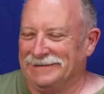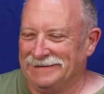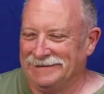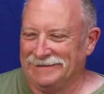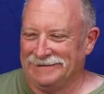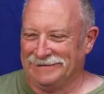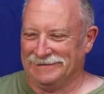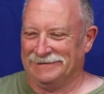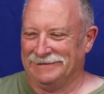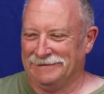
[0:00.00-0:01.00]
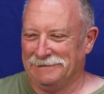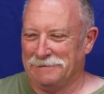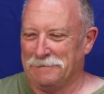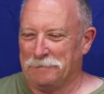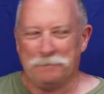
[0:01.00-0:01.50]

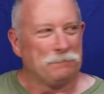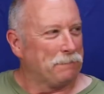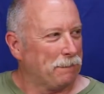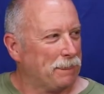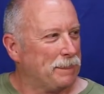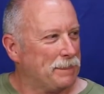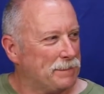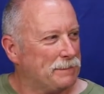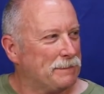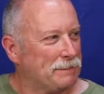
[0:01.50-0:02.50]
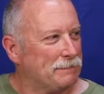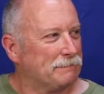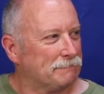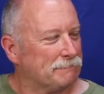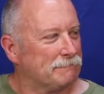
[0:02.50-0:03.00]

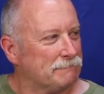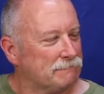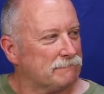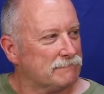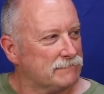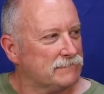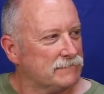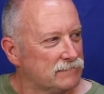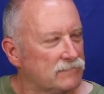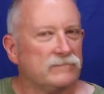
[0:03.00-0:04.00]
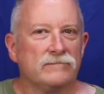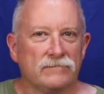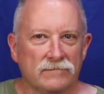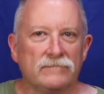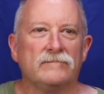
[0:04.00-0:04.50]

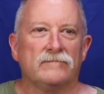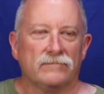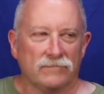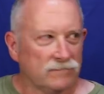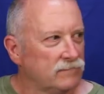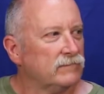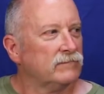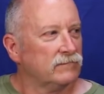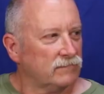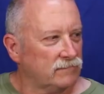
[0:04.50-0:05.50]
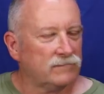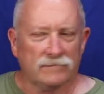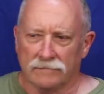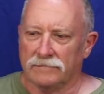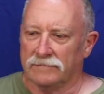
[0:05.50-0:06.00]

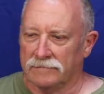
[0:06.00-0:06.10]
[no speech]